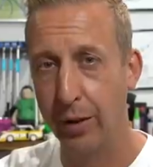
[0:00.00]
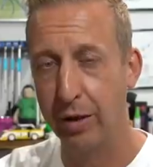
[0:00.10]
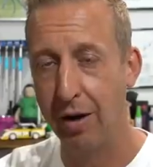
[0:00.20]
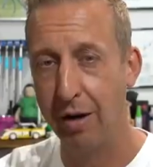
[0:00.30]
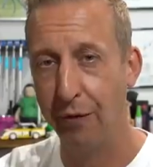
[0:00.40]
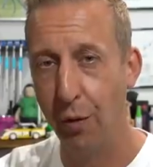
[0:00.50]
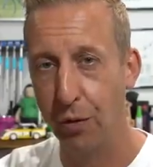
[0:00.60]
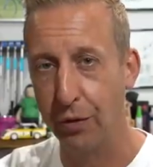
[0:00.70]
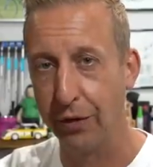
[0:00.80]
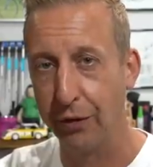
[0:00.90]
twin crown
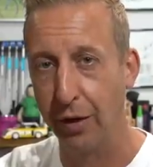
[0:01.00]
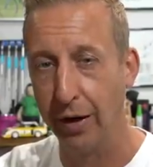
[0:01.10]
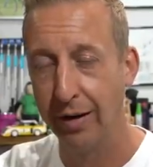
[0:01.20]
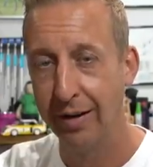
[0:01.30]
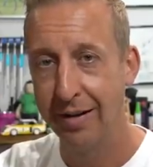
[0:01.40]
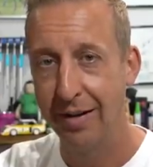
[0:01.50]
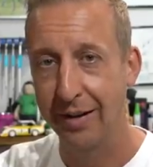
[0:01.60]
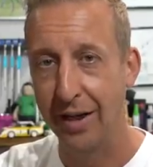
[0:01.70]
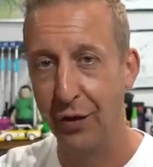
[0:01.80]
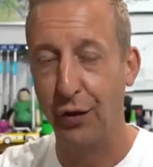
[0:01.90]
fork on the front.
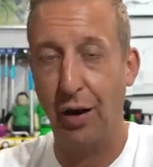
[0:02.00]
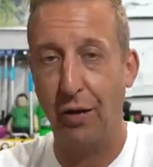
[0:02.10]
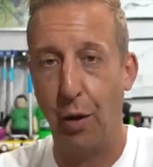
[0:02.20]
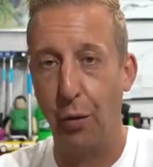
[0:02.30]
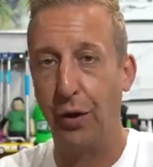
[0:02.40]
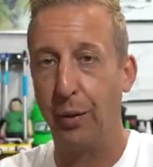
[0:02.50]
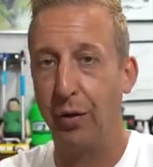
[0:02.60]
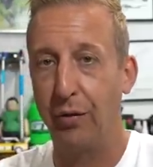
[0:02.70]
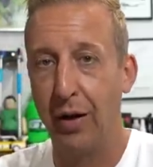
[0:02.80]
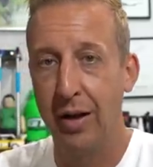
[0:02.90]
I guess, you know, the whole thing
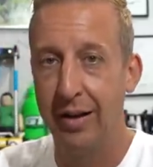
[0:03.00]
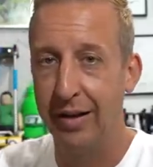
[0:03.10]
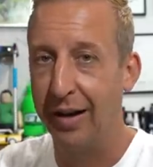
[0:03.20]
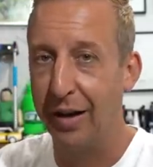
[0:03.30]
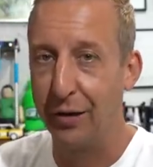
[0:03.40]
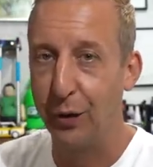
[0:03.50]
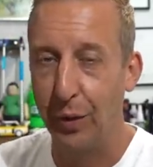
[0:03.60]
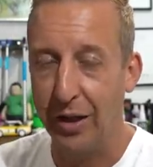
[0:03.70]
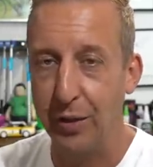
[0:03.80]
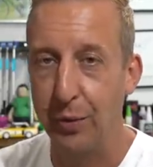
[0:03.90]
with
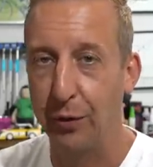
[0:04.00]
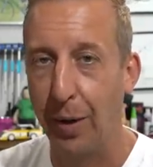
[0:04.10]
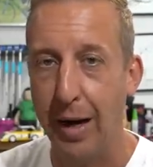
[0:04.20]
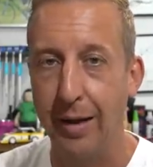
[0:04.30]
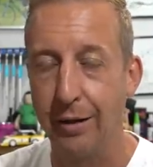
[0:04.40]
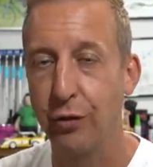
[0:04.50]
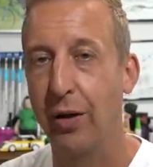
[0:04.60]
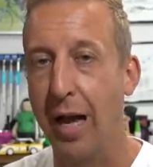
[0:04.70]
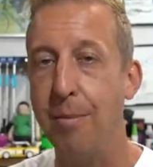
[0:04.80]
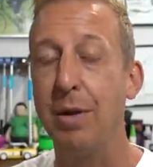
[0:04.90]
20-inch wheels back then, they were
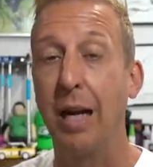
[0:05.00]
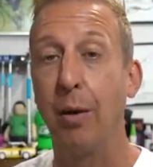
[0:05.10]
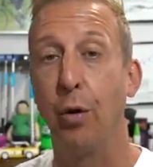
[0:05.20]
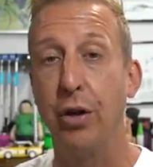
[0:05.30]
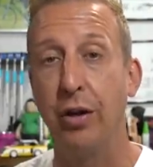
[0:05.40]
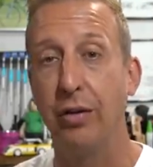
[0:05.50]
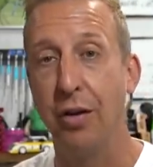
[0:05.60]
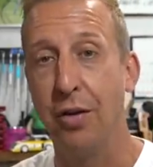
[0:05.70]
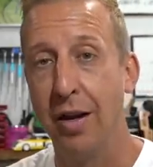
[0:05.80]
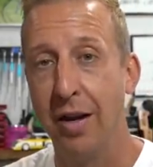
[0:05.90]
trying to emulate what you could
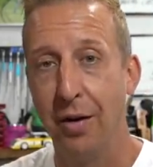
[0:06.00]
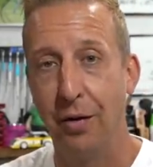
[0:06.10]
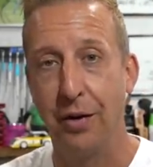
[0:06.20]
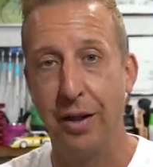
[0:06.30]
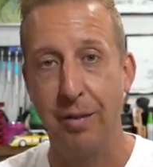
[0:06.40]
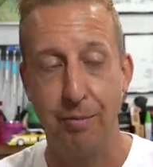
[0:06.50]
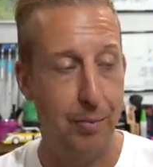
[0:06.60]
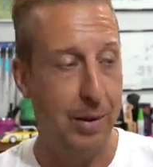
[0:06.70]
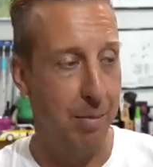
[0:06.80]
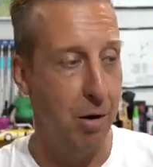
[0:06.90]
do on the
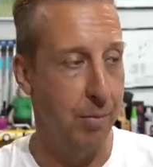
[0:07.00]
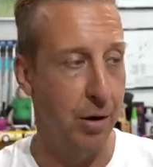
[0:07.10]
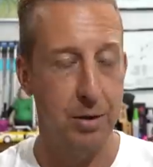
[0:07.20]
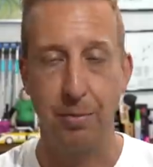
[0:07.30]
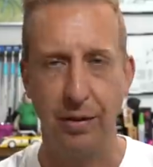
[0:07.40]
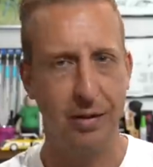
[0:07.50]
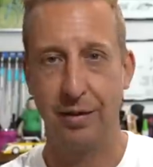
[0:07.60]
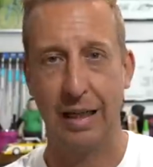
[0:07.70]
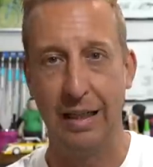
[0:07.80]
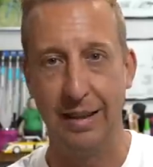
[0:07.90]
big motorbikes, but you
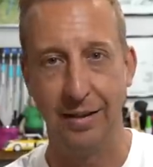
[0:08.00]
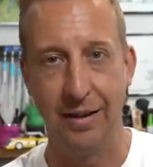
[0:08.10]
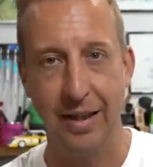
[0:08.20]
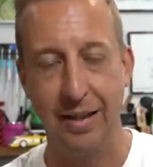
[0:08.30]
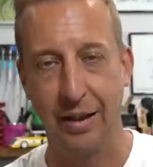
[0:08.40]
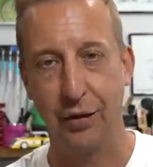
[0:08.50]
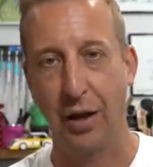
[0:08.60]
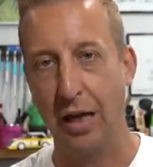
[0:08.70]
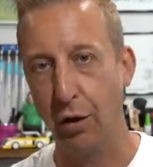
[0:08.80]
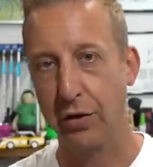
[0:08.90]
clearly didn't need it because
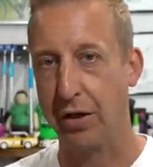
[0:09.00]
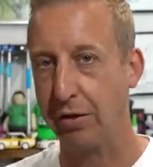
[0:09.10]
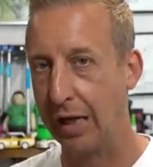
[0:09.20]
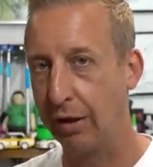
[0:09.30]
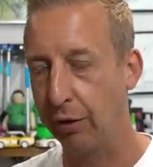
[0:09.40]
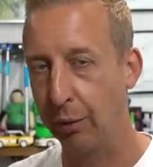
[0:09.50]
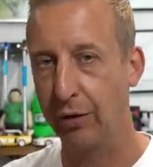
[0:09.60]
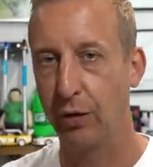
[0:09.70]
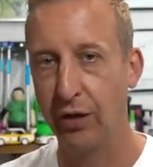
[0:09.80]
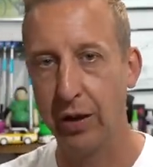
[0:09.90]
they lost those later on and
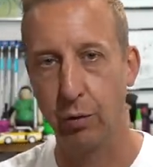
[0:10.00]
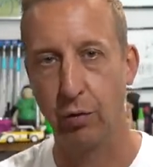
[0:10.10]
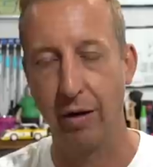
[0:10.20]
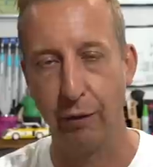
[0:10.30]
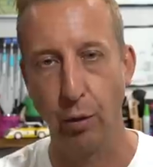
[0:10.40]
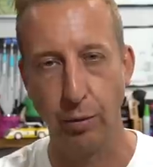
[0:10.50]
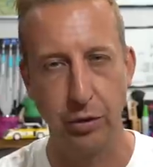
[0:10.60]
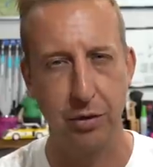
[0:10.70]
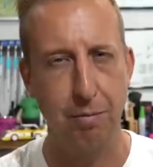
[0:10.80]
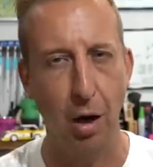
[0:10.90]
went to a single crown fork,
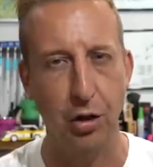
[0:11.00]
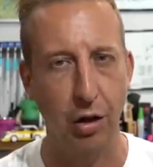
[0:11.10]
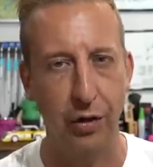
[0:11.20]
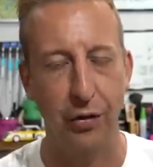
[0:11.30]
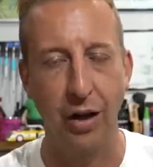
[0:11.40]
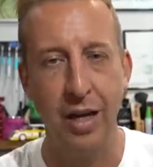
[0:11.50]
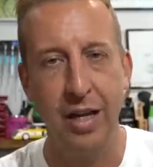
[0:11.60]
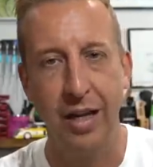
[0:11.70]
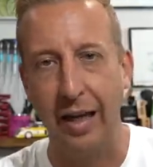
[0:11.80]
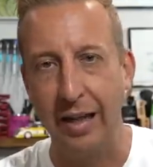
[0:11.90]
which is much lighter
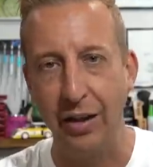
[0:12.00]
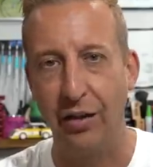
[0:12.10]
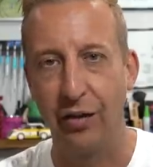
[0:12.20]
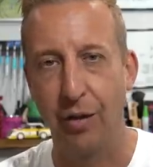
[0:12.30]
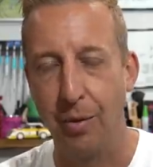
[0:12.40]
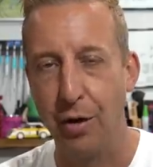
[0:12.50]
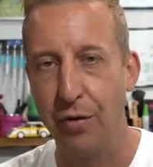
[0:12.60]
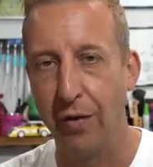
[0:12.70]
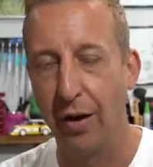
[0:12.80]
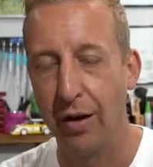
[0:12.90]
and easier to
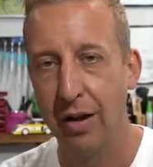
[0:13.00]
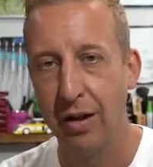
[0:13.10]
maneuver.